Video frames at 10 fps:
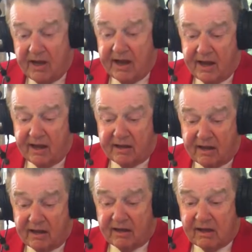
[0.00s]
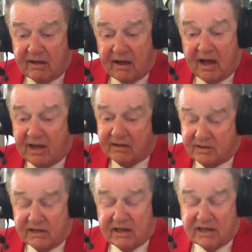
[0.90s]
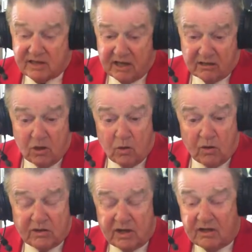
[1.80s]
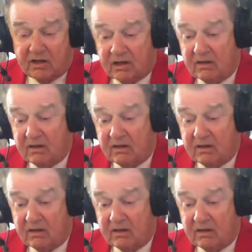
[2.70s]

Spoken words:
and Ozzy, they said no. And then